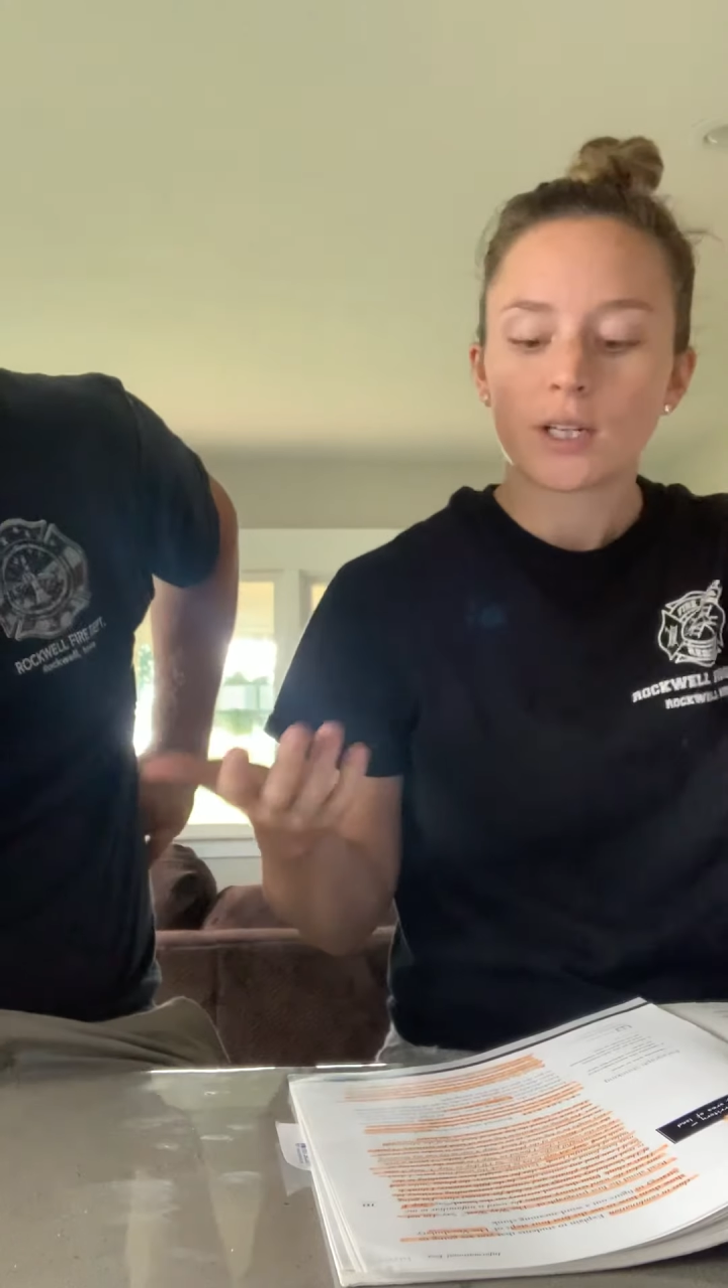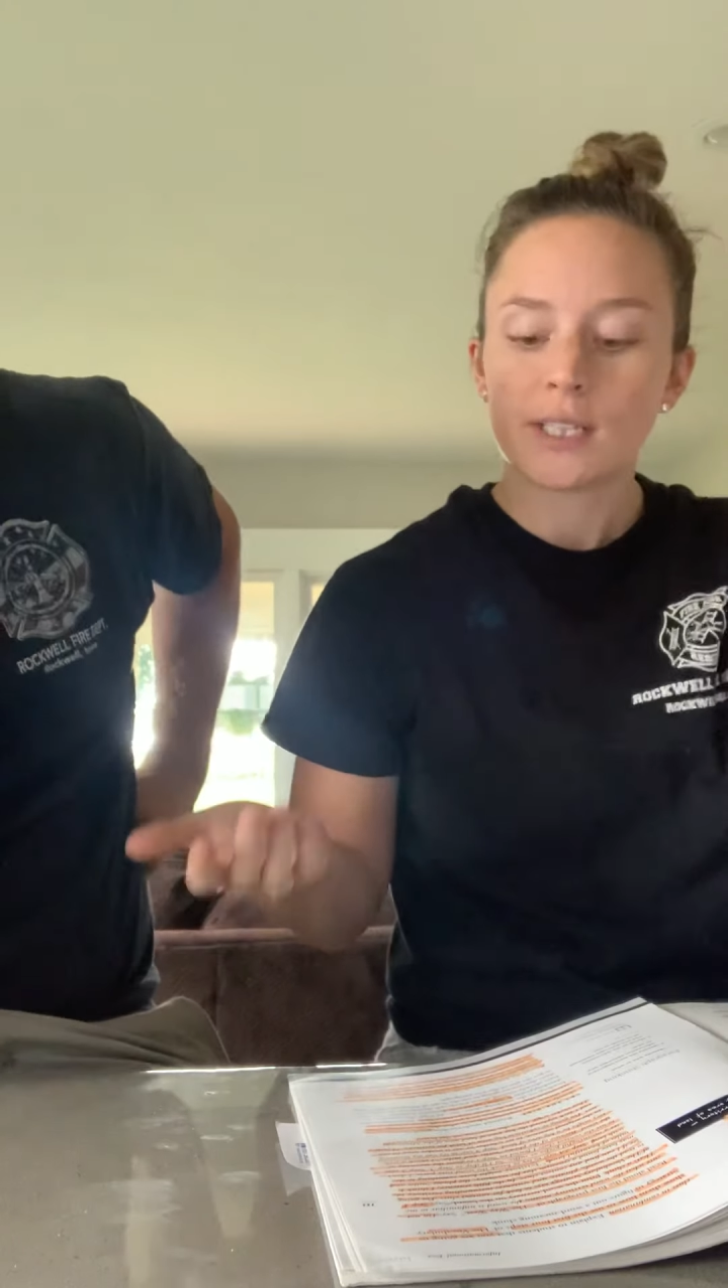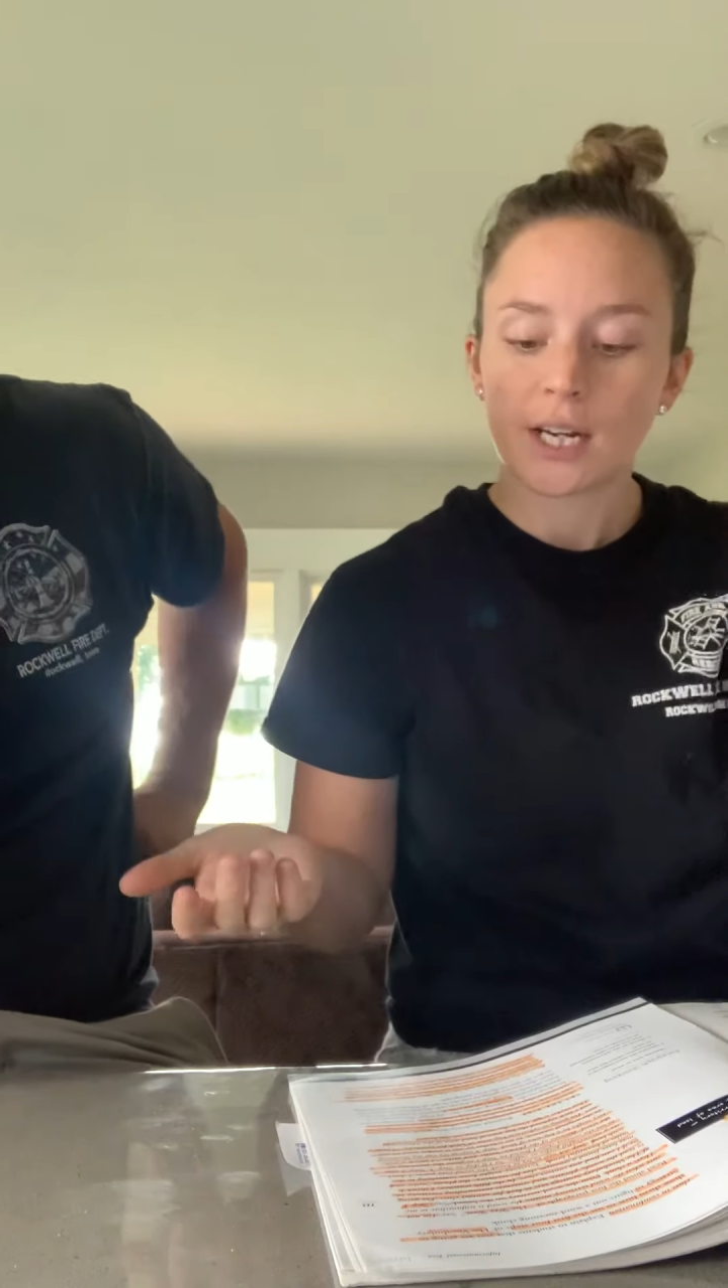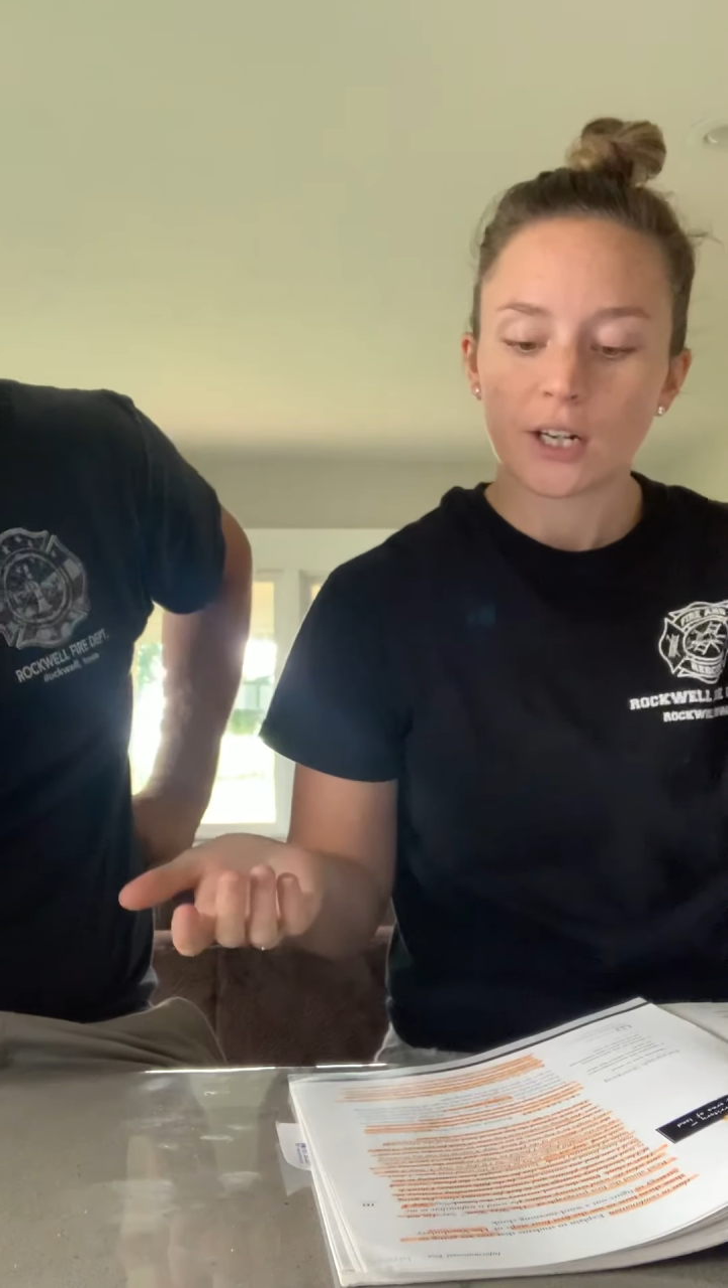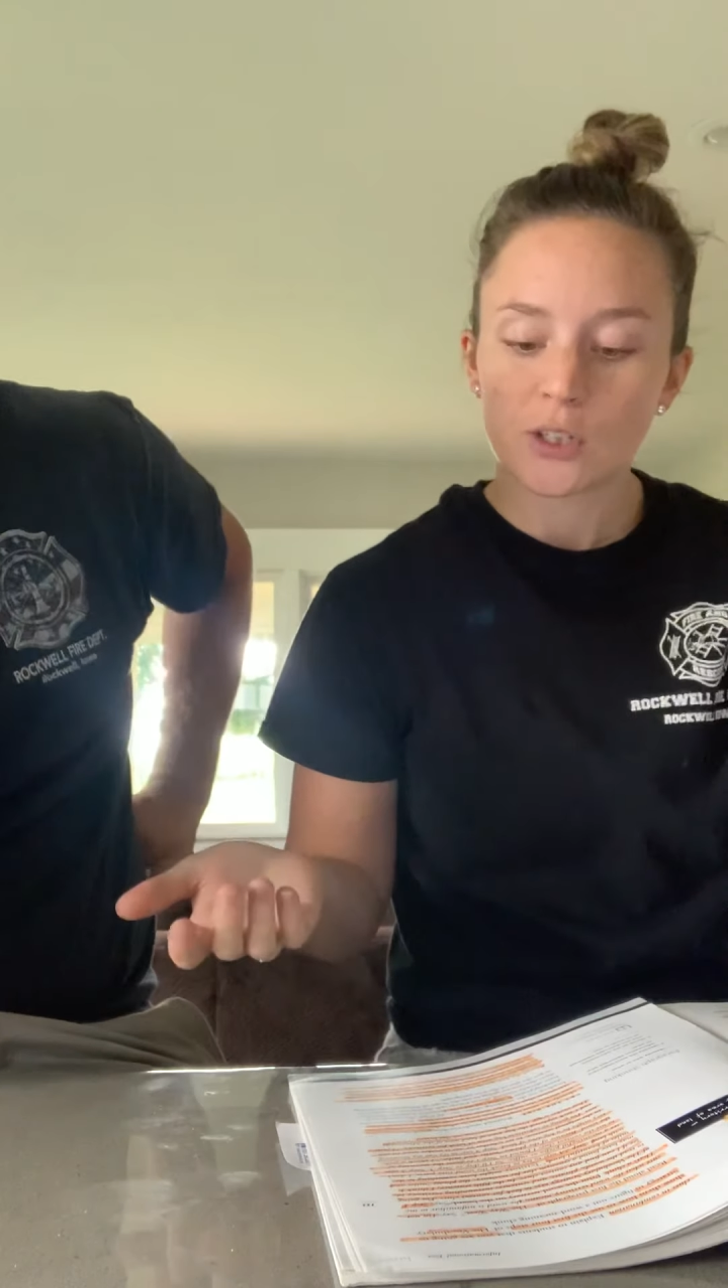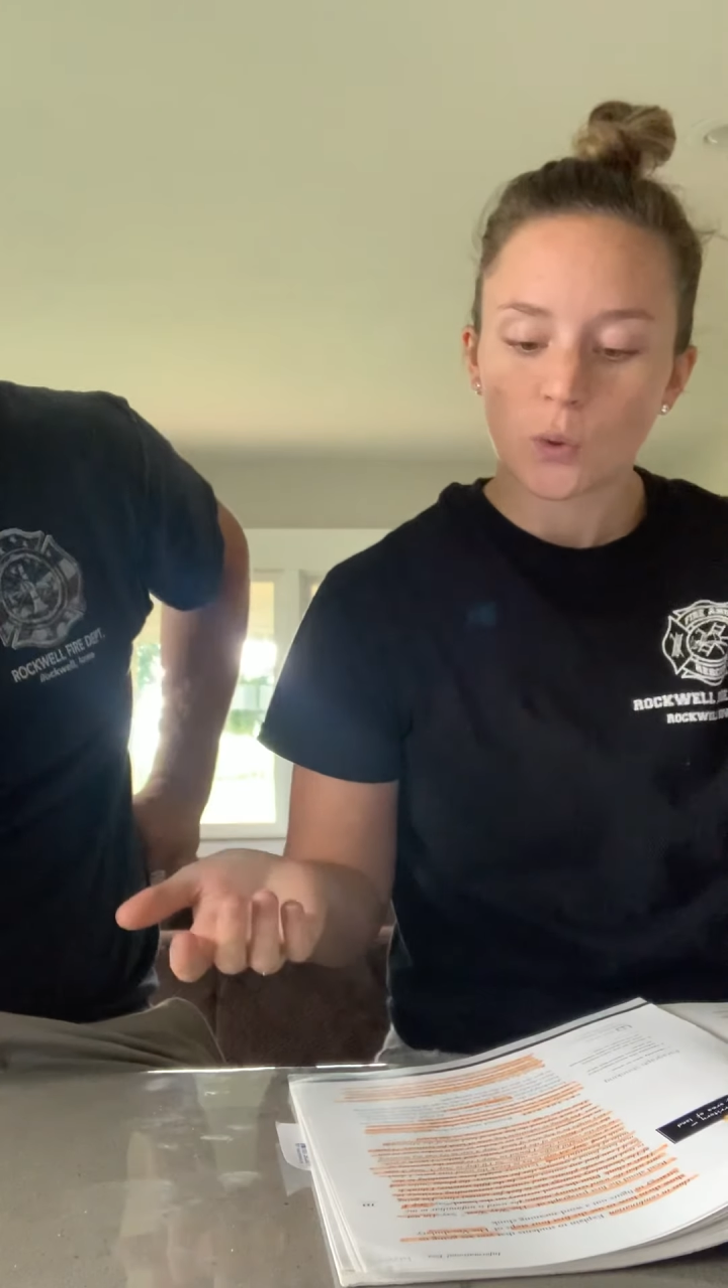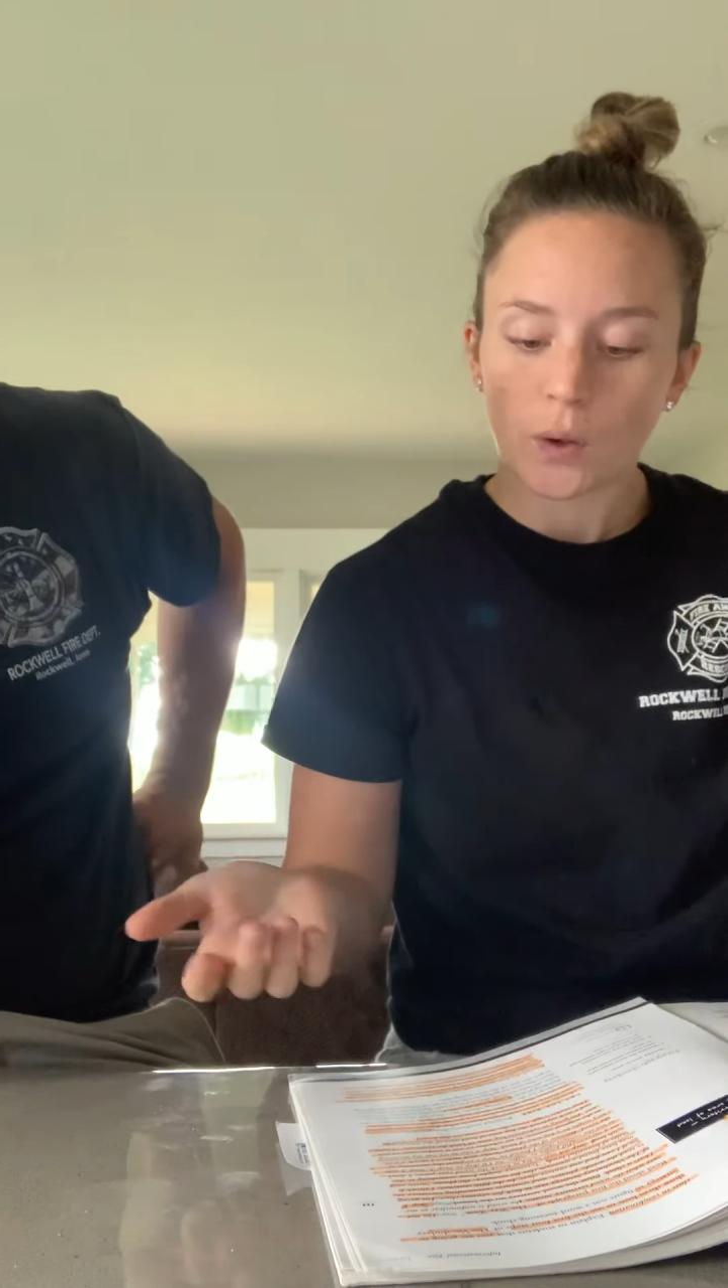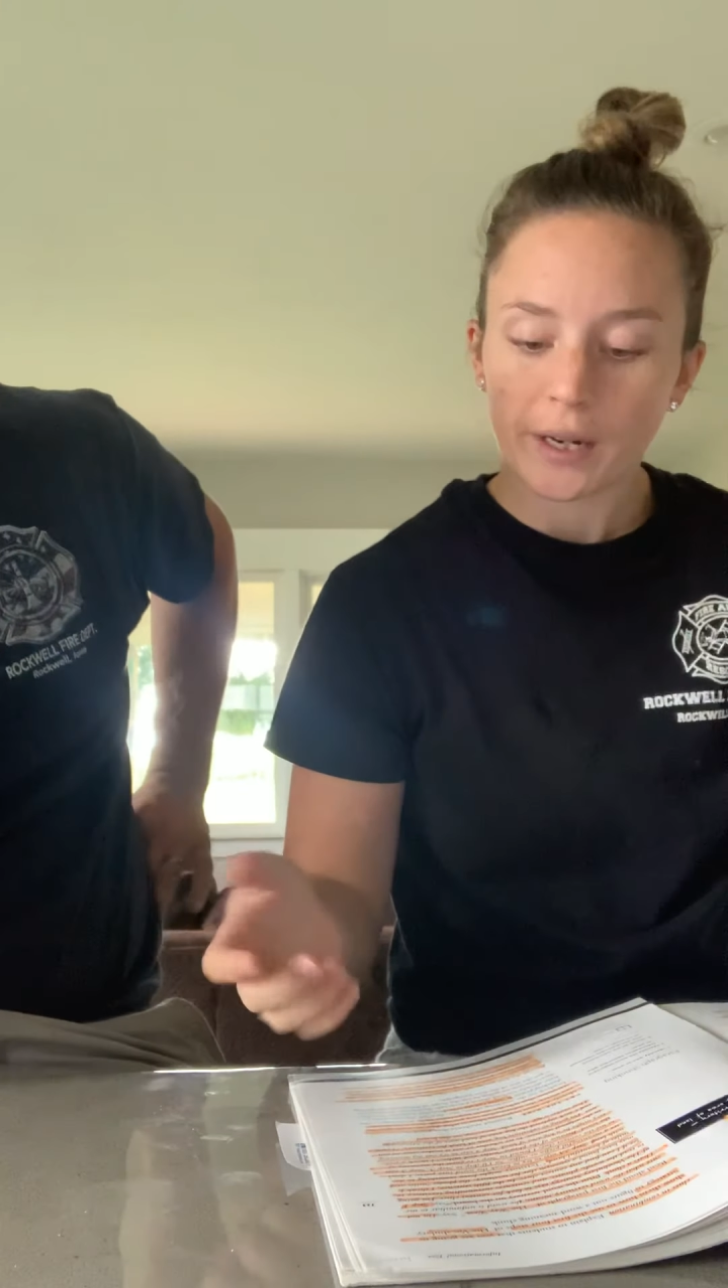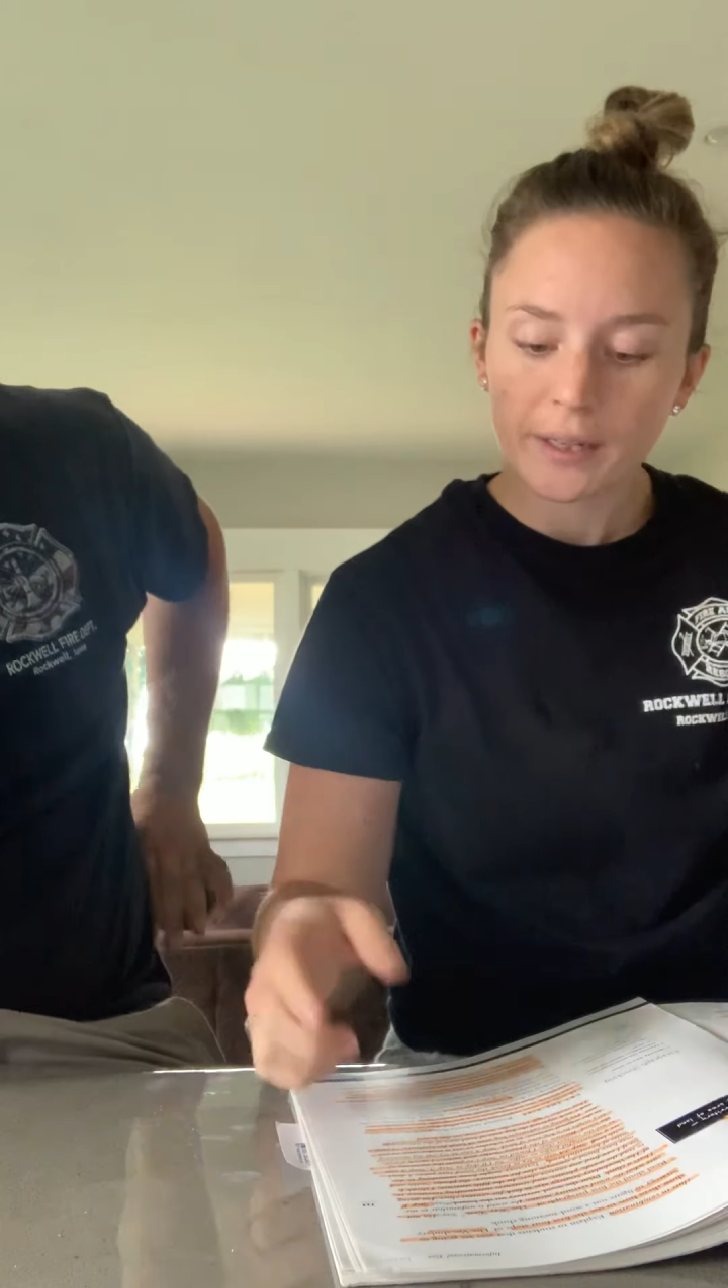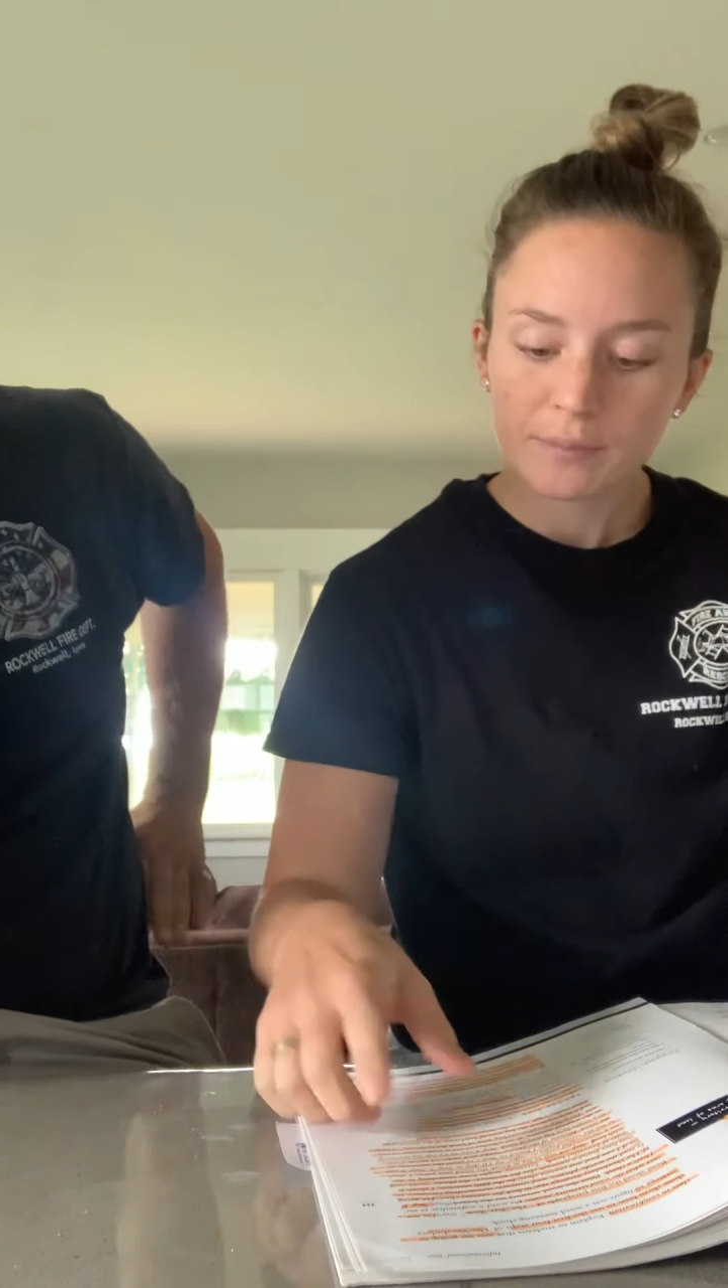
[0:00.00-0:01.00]

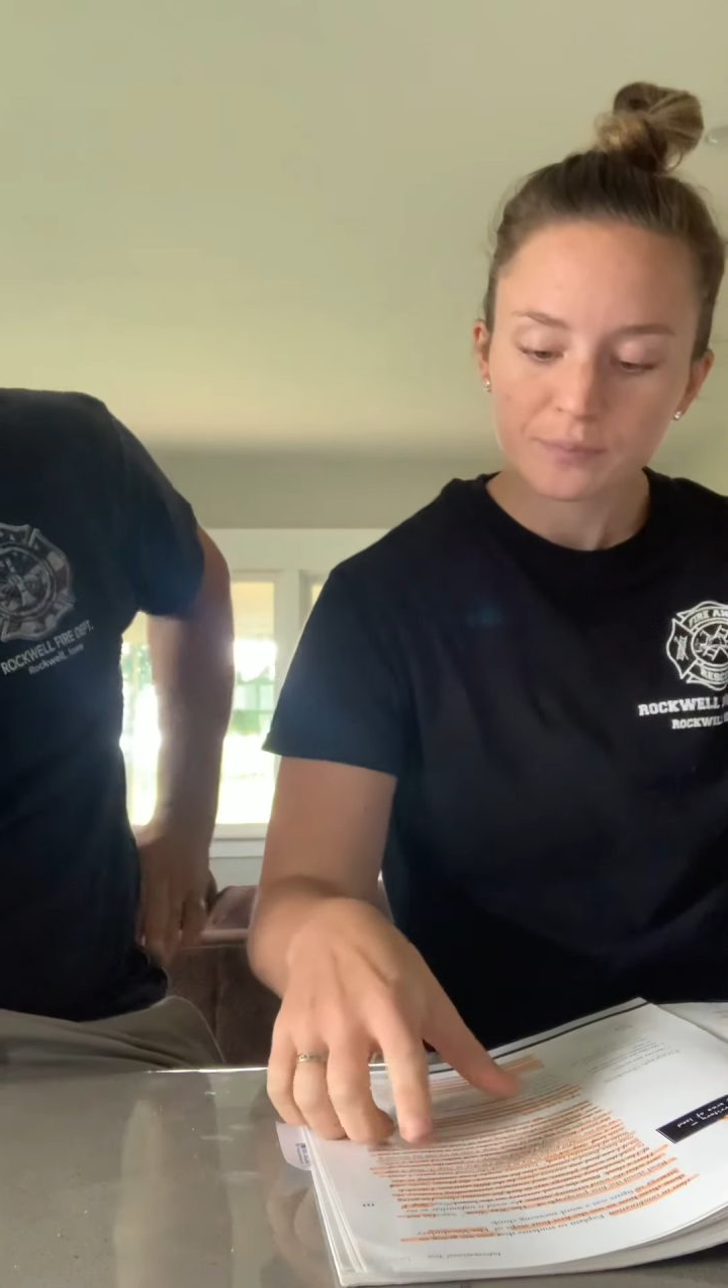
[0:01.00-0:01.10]
territory